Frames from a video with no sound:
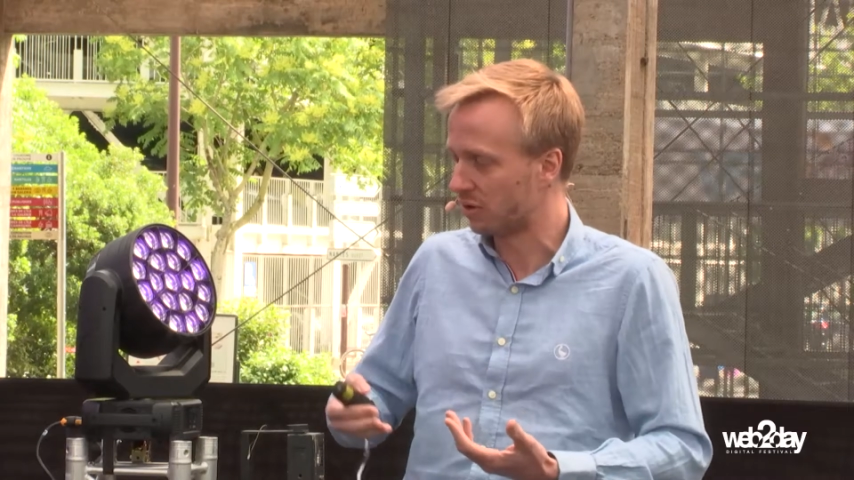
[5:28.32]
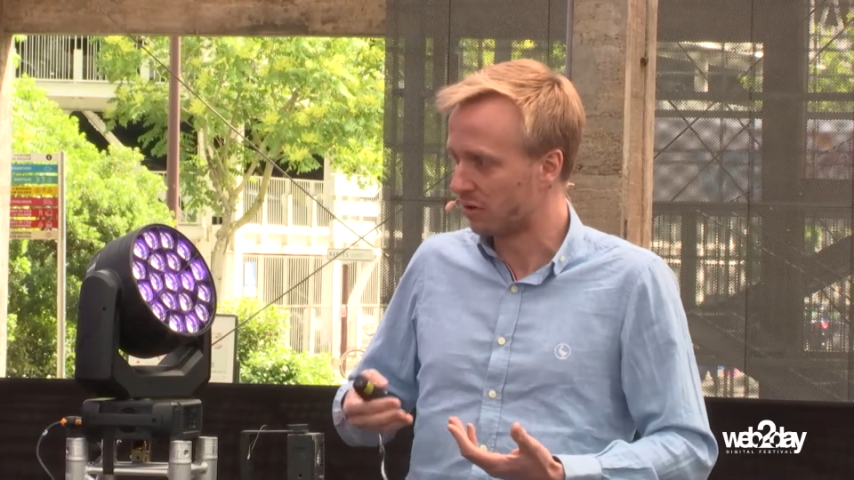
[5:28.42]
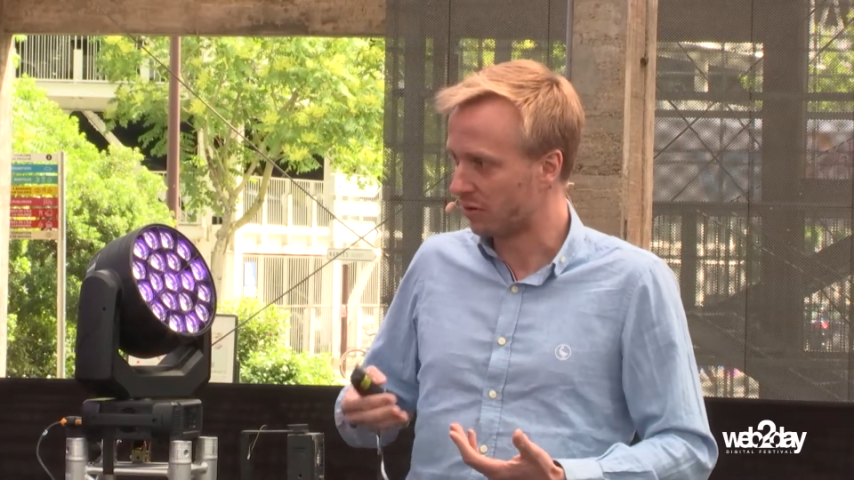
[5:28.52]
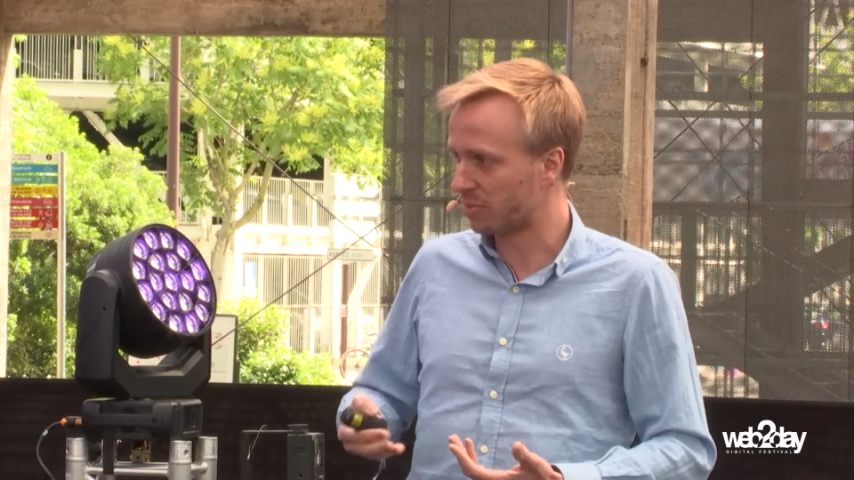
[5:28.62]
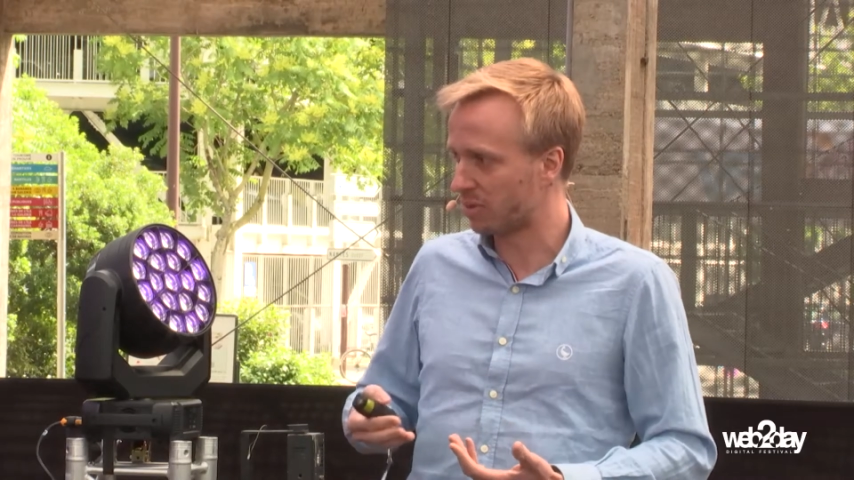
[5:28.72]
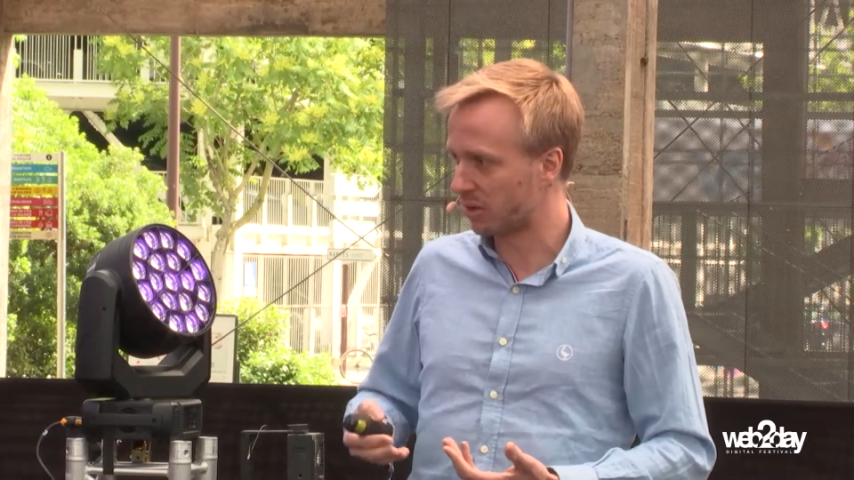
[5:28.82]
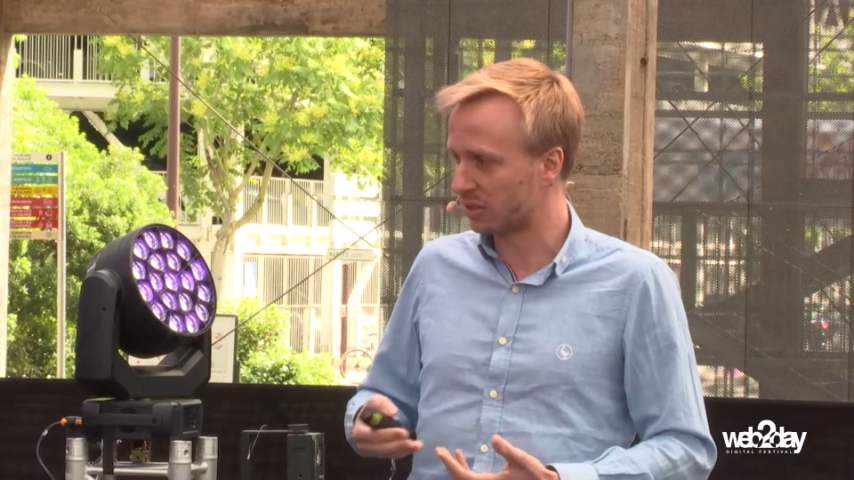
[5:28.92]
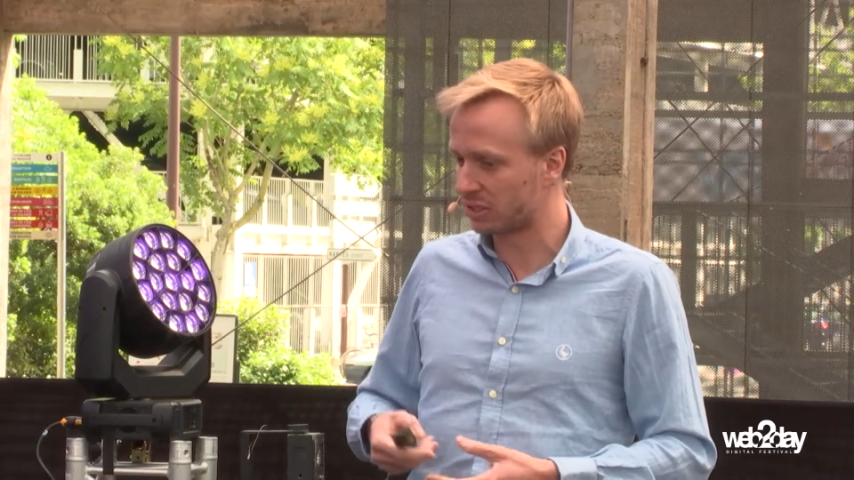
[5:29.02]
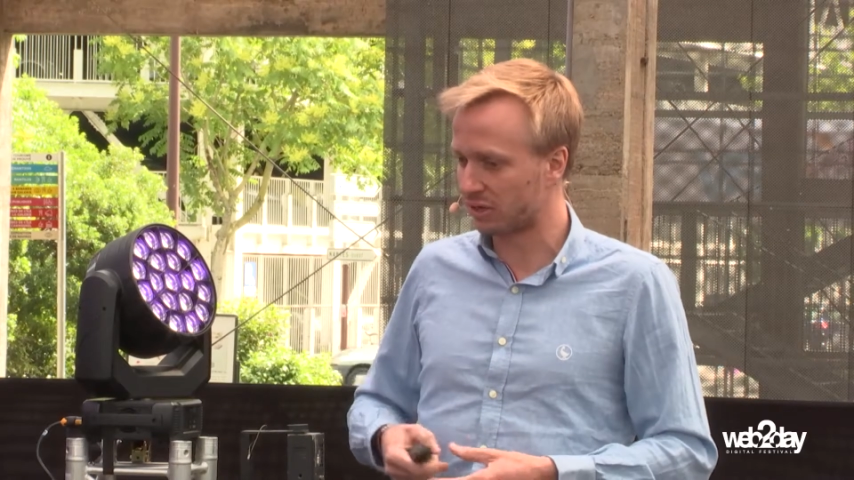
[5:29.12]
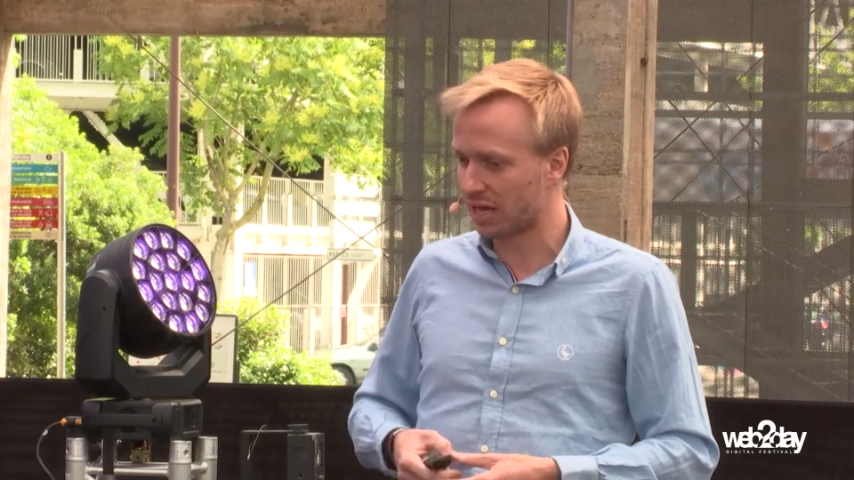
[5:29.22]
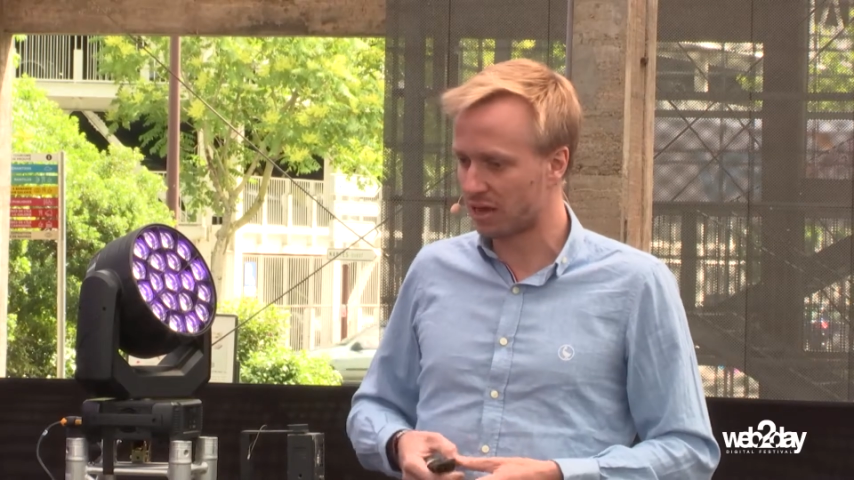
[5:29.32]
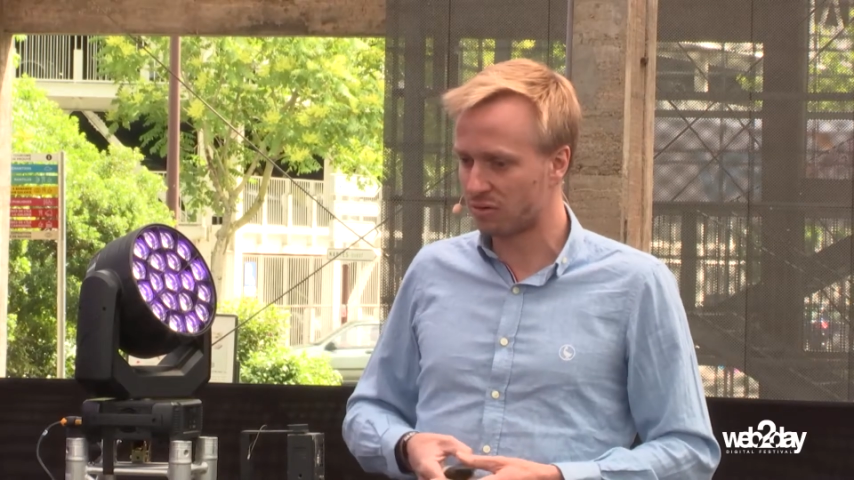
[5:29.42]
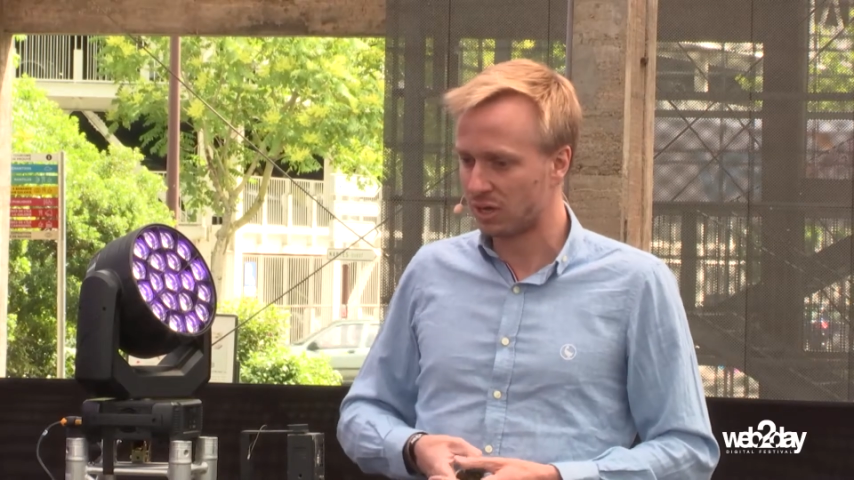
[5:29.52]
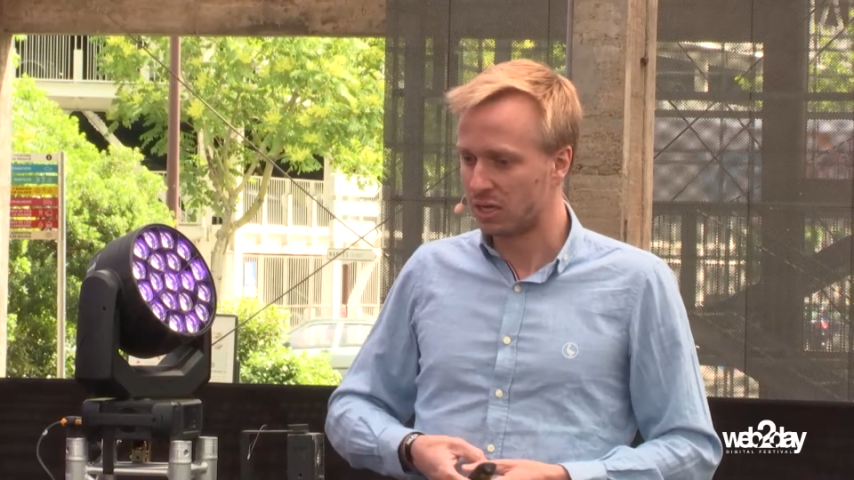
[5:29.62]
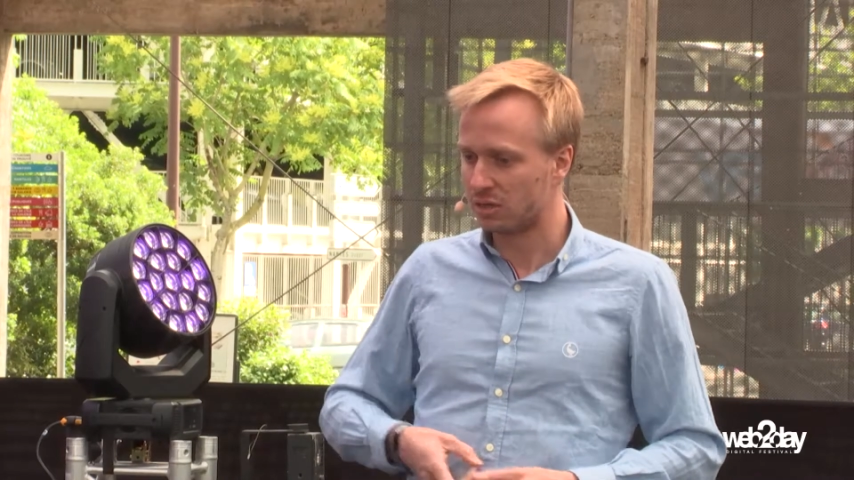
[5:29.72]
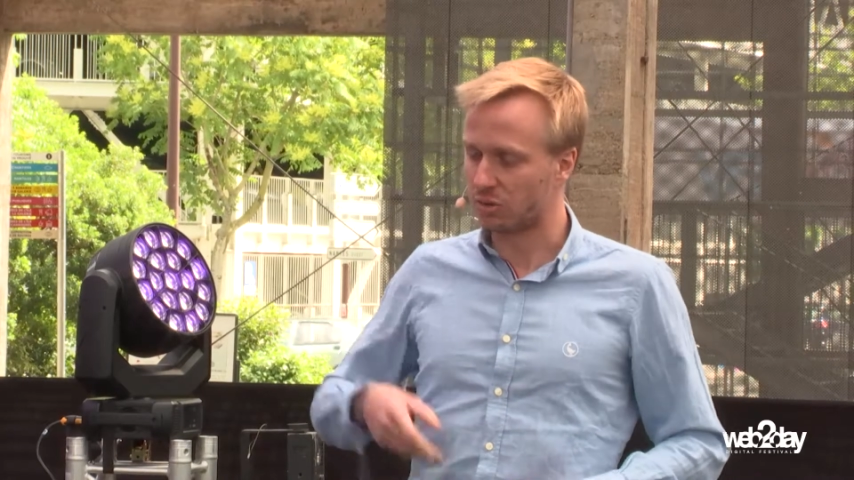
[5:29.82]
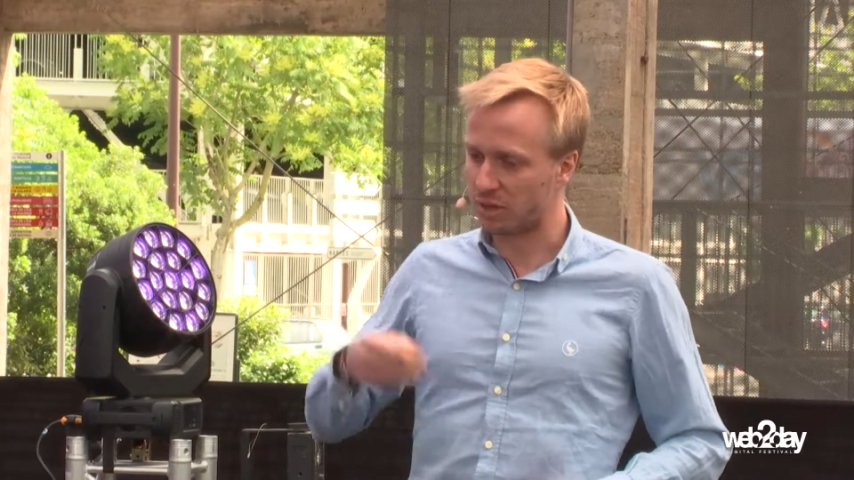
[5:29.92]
at the moment. So now the